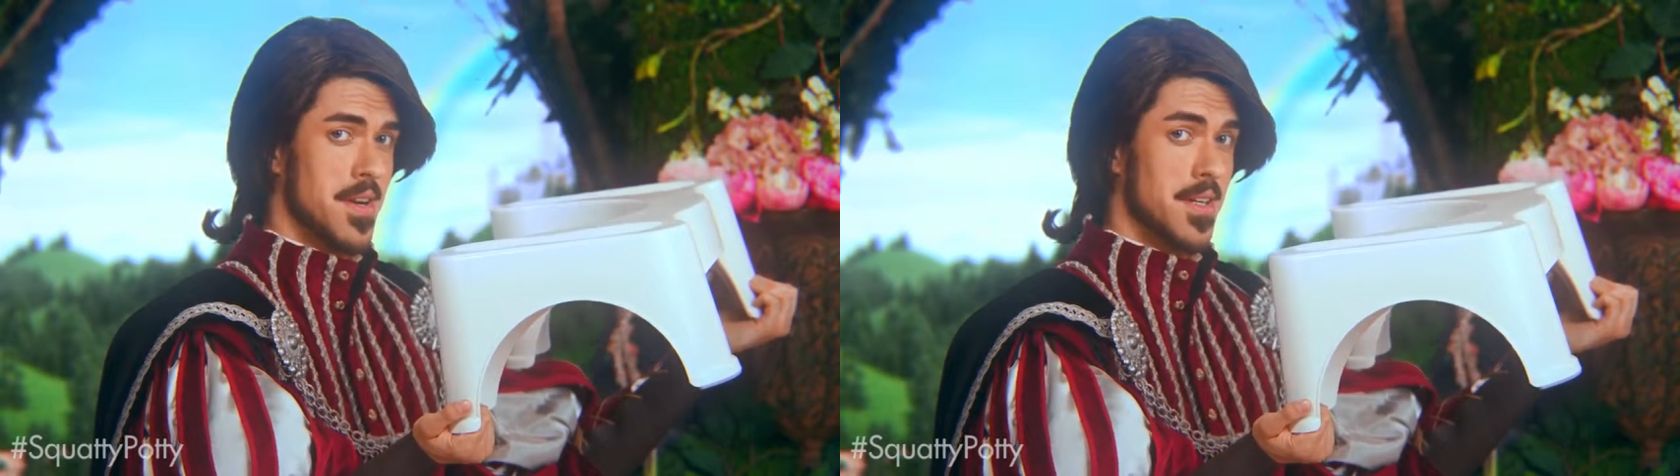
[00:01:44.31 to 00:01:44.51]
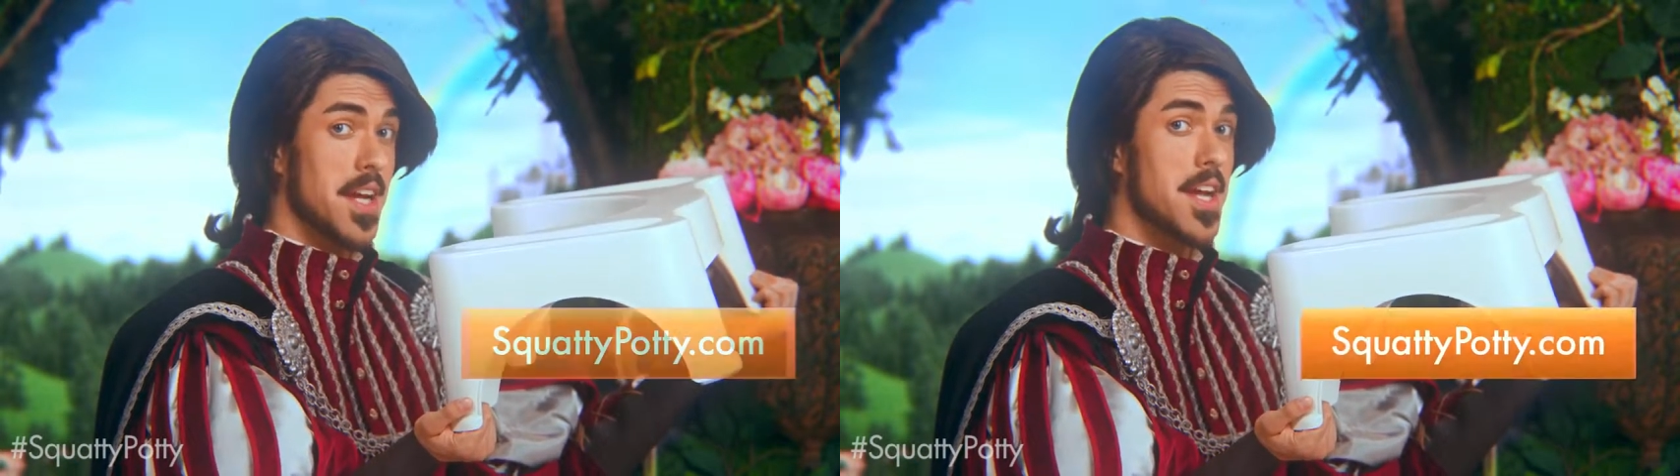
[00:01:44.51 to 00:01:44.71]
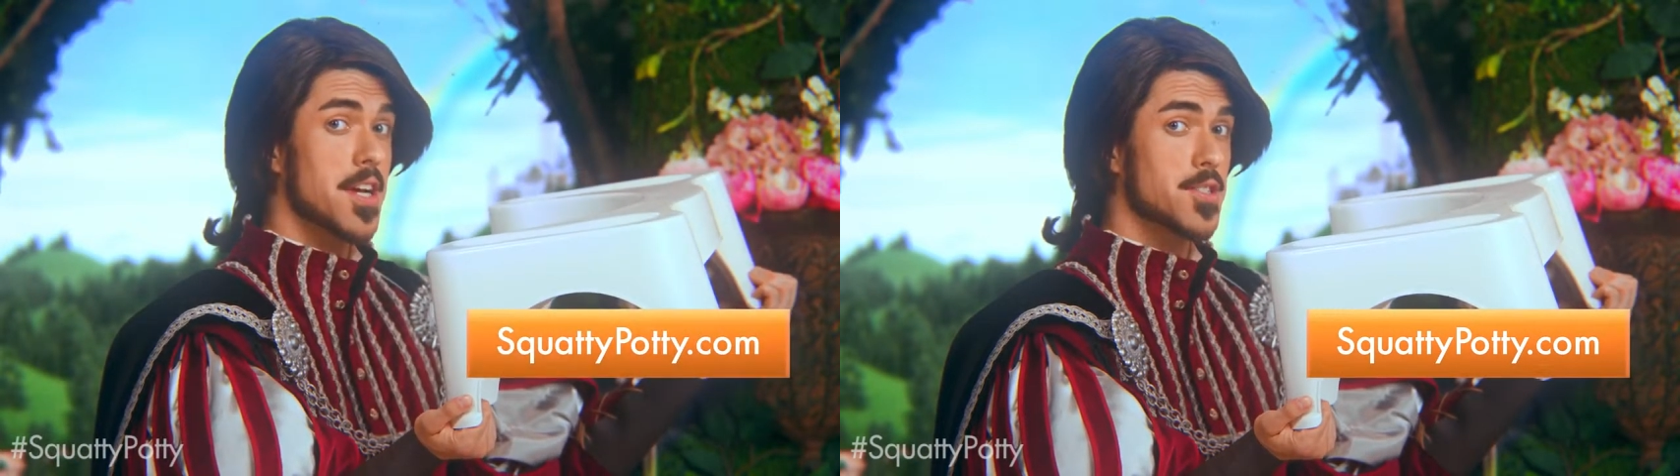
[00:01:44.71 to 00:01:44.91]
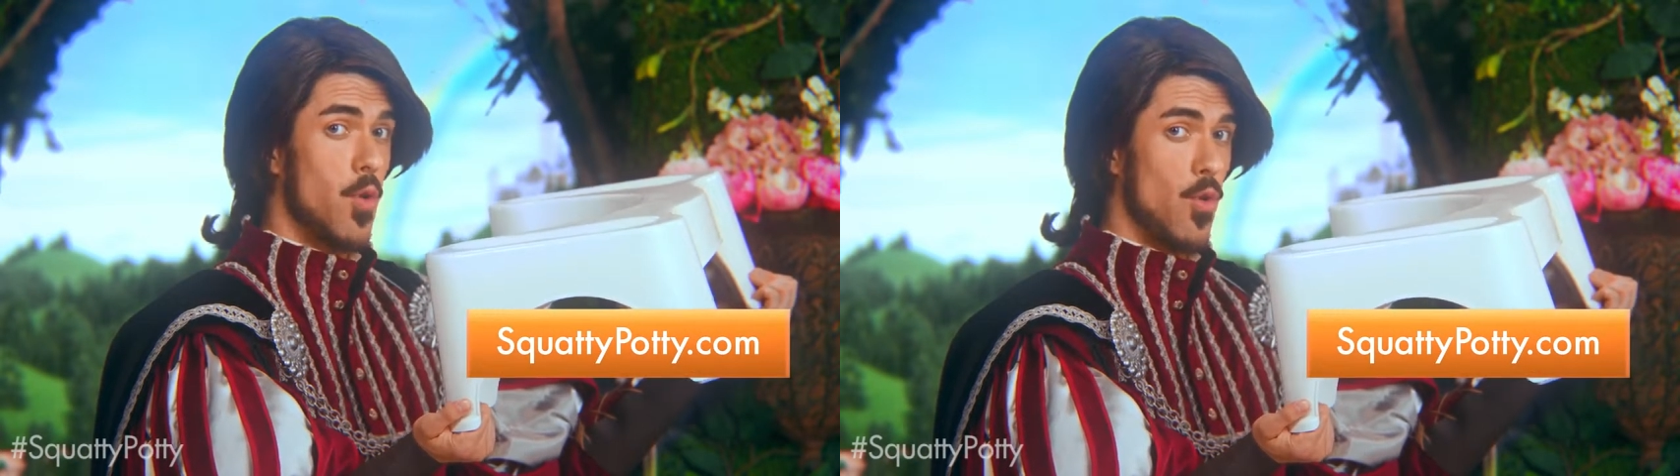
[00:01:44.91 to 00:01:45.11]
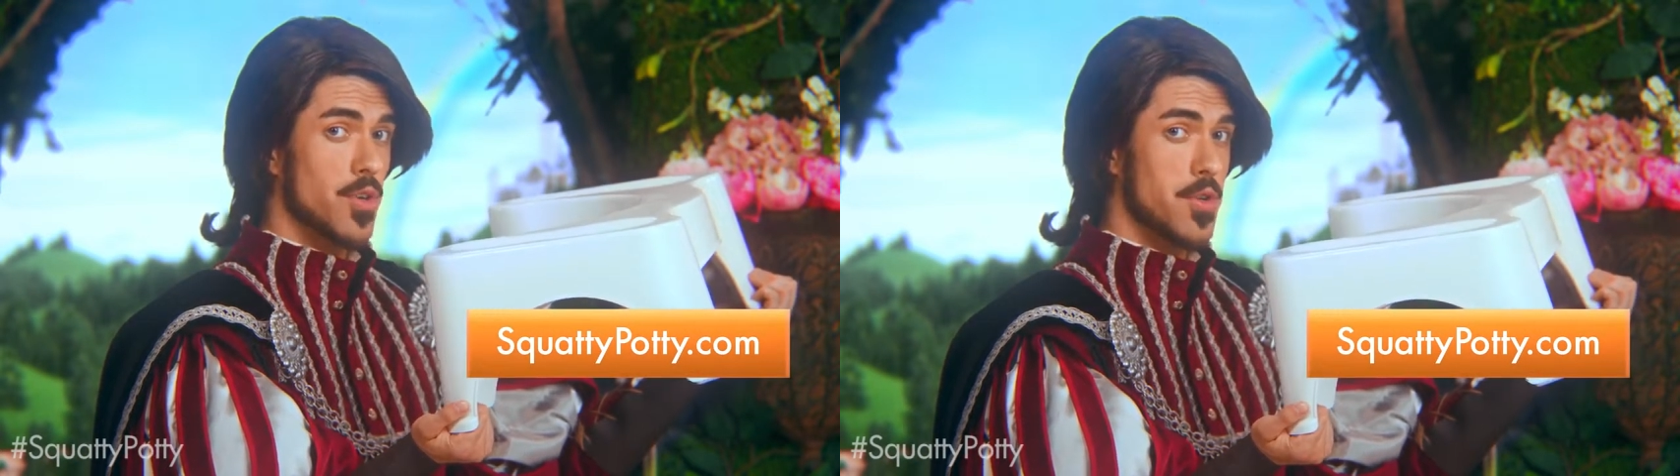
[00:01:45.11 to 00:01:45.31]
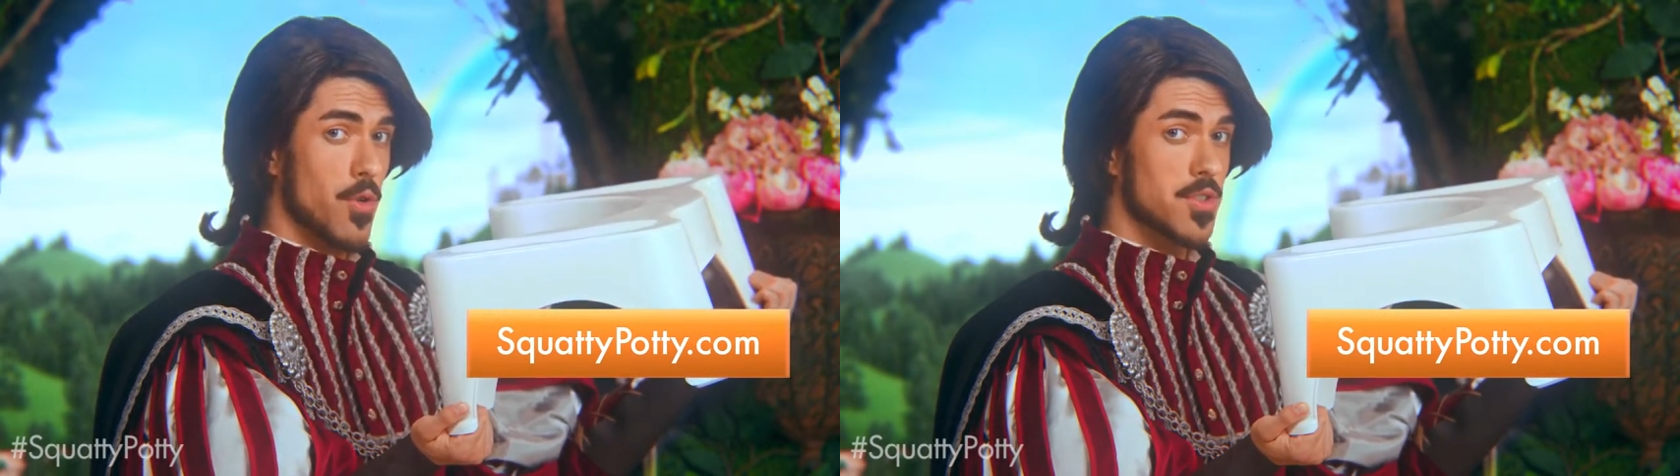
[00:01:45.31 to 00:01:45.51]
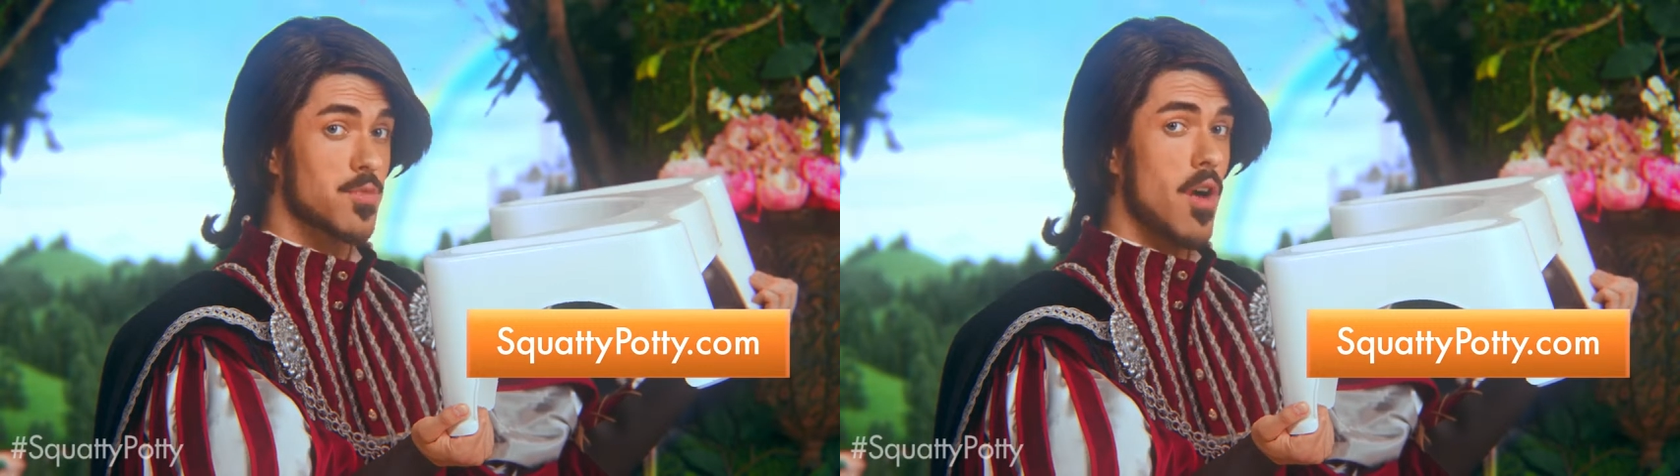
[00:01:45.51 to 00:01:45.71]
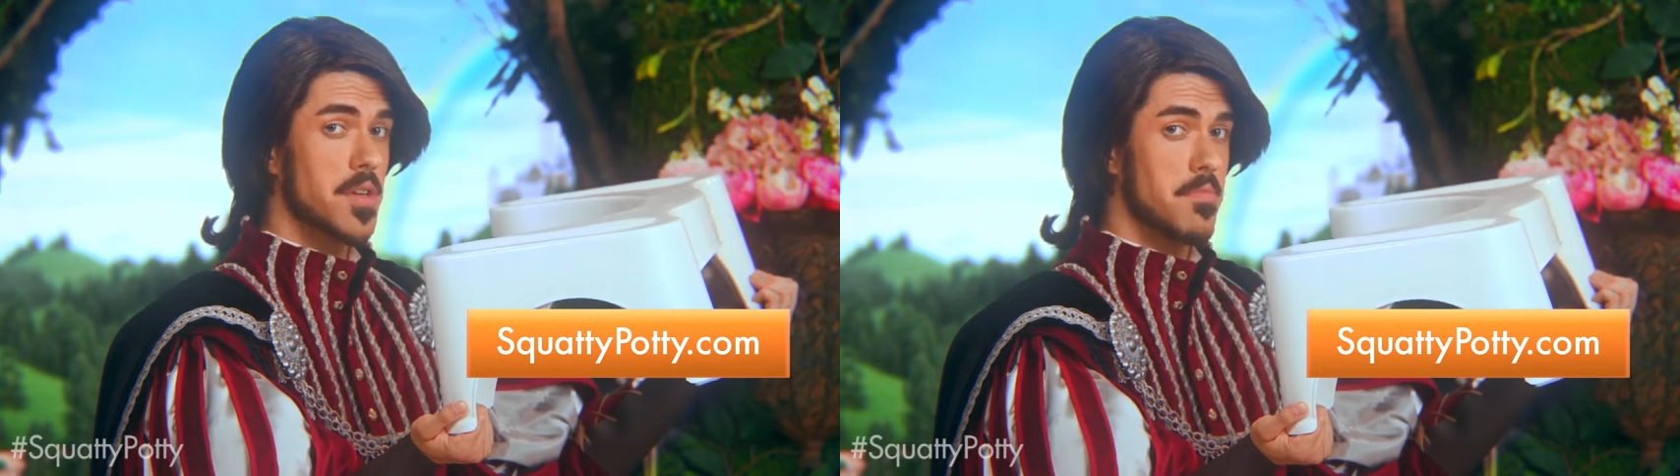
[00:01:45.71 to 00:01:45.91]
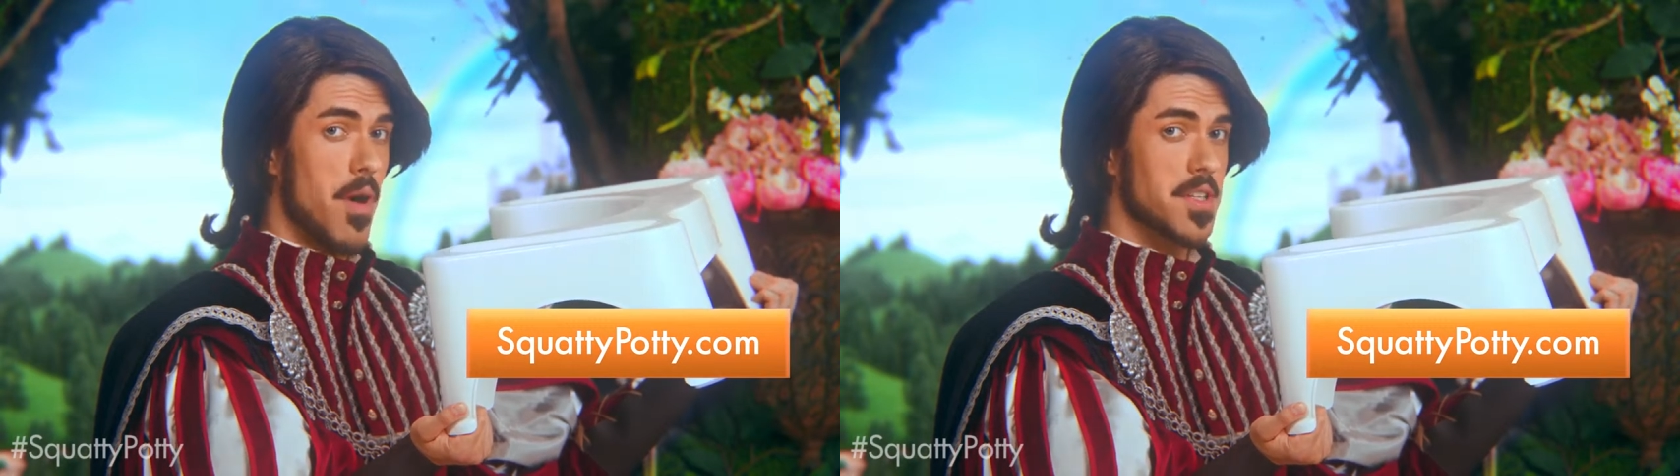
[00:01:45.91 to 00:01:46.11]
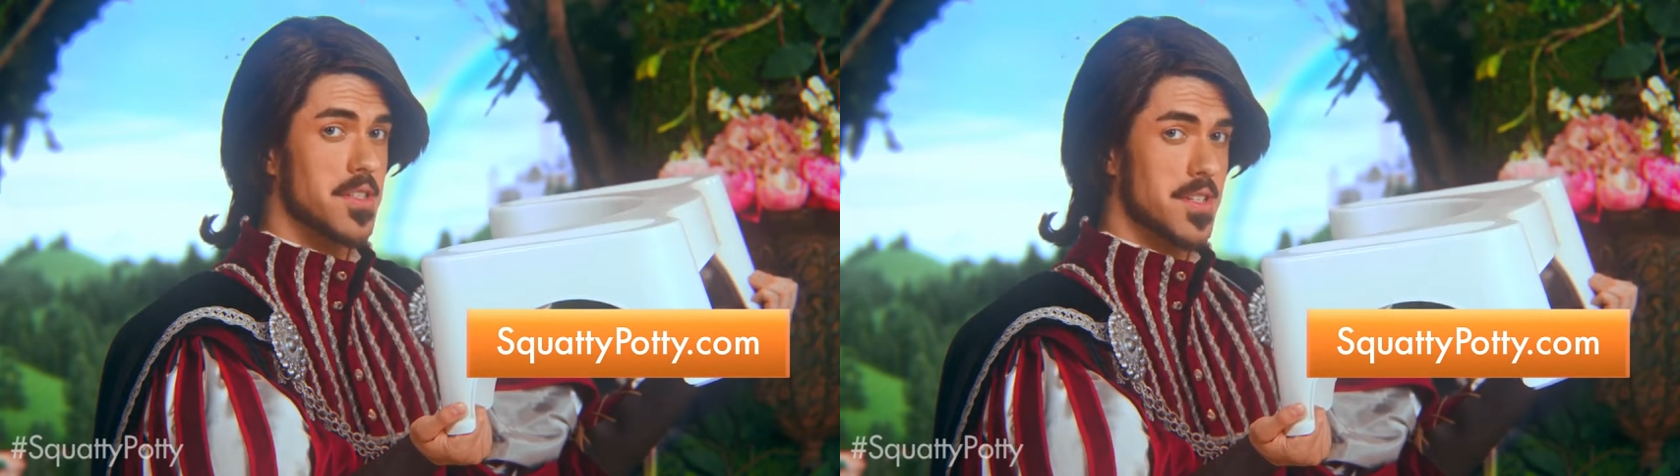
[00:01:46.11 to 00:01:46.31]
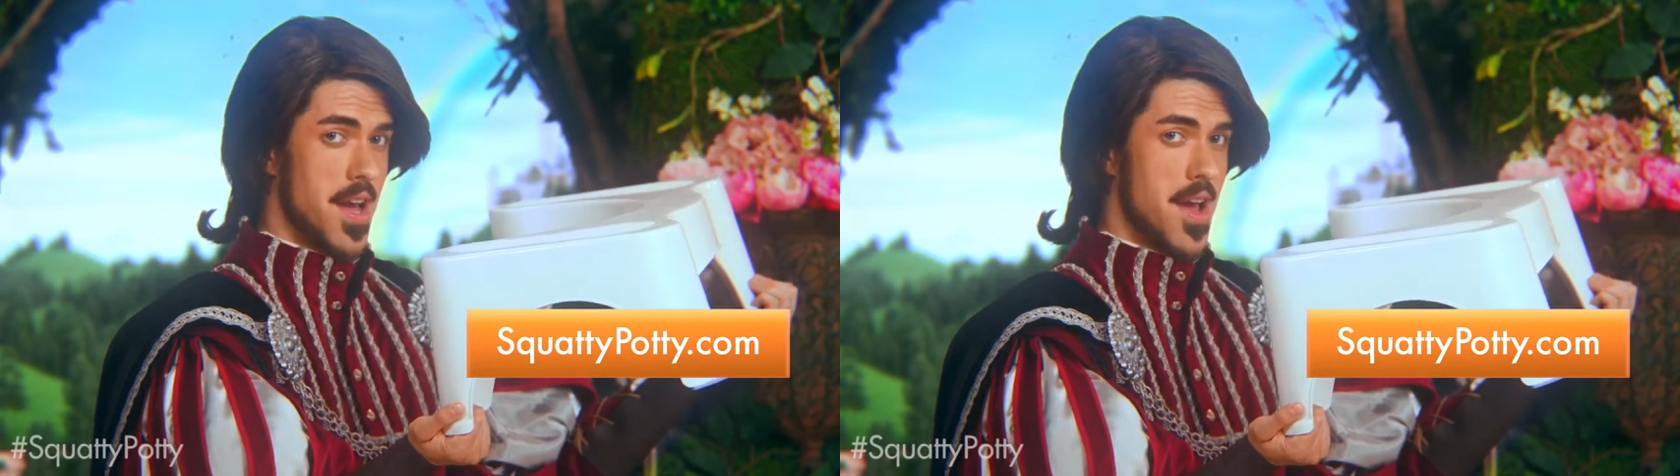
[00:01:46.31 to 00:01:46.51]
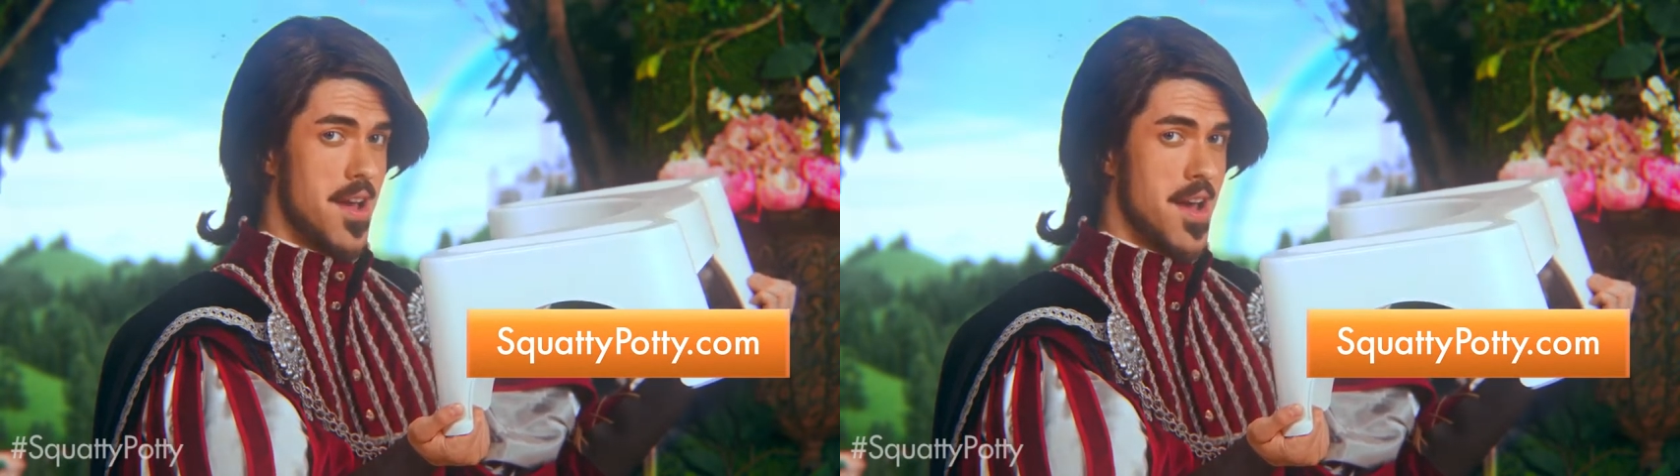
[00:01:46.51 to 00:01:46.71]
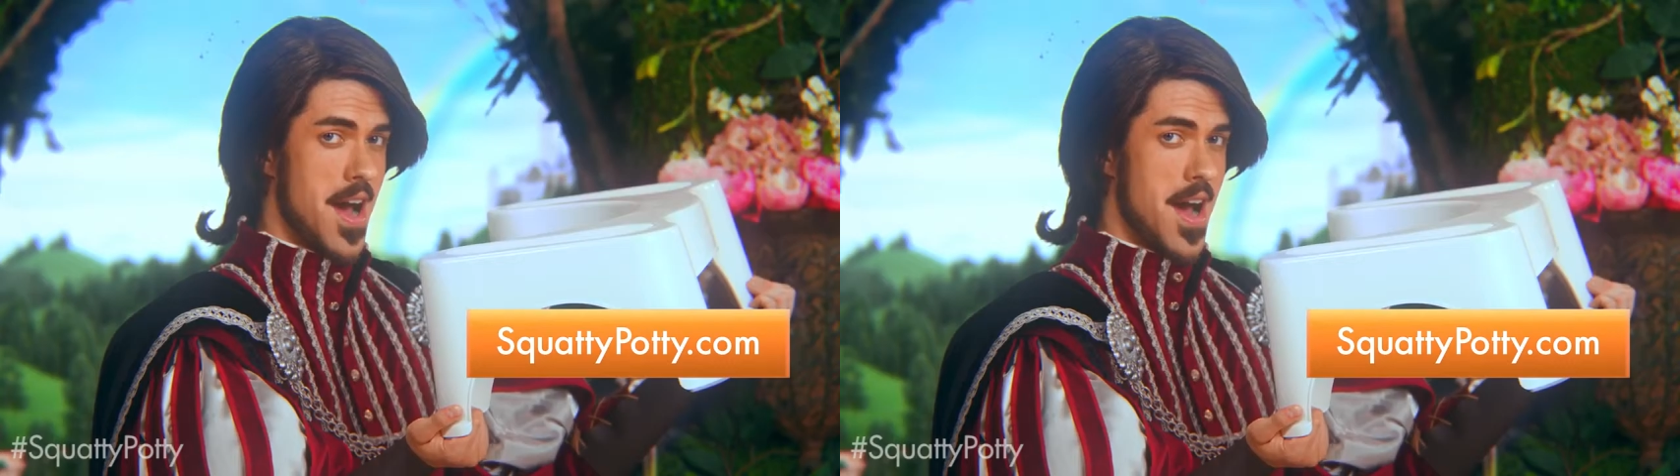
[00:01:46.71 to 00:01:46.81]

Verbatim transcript: click here to order your squatty potty today